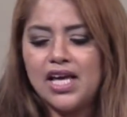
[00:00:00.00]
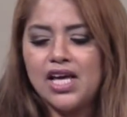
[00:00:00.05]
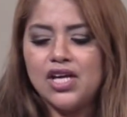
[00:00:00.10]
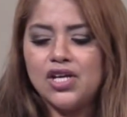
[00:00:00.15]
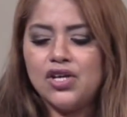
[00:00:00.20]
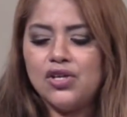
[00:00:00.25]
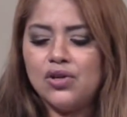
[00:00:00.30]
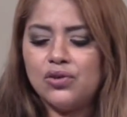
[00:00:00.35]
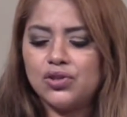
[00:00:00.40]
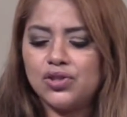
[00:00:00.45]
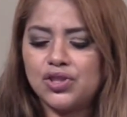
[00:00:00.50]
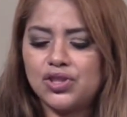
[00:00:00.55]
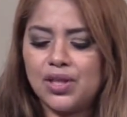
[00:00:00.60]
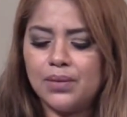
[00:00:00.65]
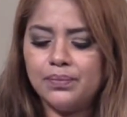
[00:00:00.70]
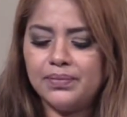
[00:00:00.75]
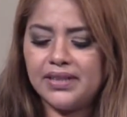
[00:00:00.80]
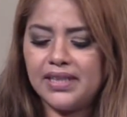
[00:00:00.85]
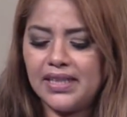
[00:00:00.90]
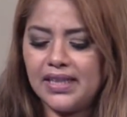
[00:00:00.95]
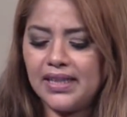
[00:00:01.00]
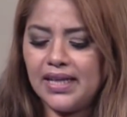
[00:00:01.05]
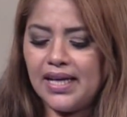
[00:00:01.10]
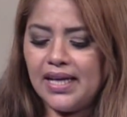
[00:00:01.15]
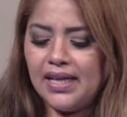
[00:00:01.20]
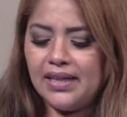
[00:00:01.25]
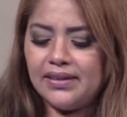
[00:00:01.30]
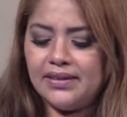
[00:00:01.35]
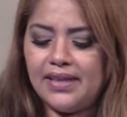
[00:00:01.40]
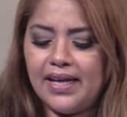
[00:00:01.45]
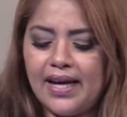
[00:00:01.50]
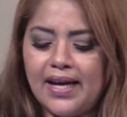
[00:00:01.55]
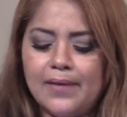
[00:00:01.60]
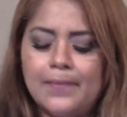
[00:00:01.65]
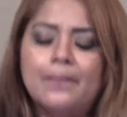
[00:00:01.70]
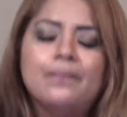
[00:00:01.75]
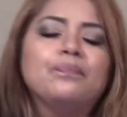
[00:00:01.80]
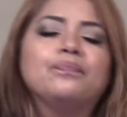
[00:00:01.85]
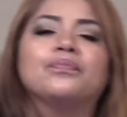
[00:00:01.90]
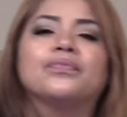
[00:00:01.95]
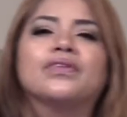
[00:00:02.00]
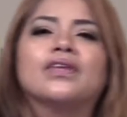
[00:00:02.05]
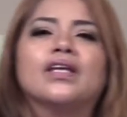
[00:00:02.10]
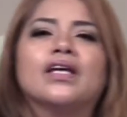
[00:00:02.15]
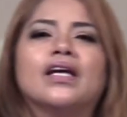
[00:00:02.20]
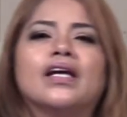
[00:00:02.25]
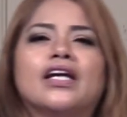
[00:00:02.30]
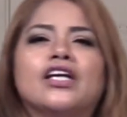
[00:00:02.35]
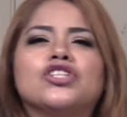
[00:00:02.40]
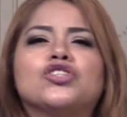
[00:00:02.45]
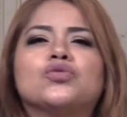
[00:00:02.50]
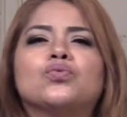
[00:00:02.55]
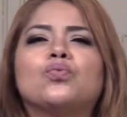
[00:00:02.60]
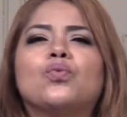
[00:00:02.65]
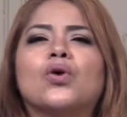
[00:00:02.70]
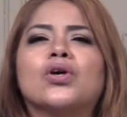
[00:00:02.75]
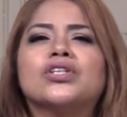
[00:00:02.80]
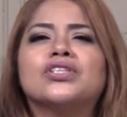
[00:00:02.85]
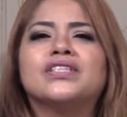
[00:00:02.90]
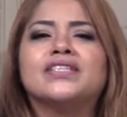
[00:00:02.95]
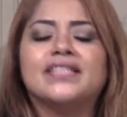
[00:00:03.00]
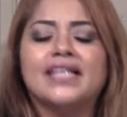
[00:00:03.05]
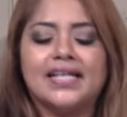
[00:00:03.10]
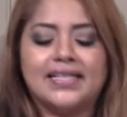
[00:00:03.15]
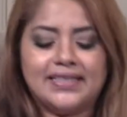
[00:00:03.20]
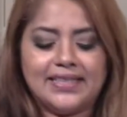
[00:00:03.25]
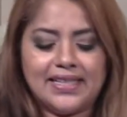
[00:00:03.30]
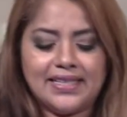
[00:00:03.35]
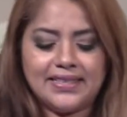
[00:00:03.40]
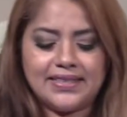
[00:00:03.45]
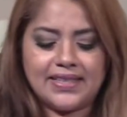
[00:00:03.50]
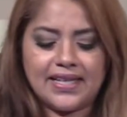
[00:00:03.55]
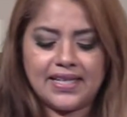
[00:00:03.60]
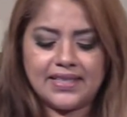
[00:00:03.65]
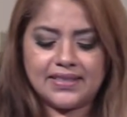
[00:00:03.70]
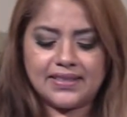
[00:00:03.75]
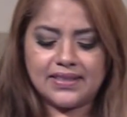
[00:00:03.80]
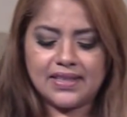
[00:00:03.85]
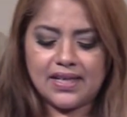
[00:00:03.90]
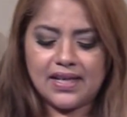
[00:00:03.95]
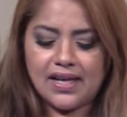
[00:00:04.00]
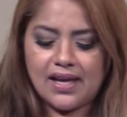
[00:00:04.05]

You know, something that His word says, He says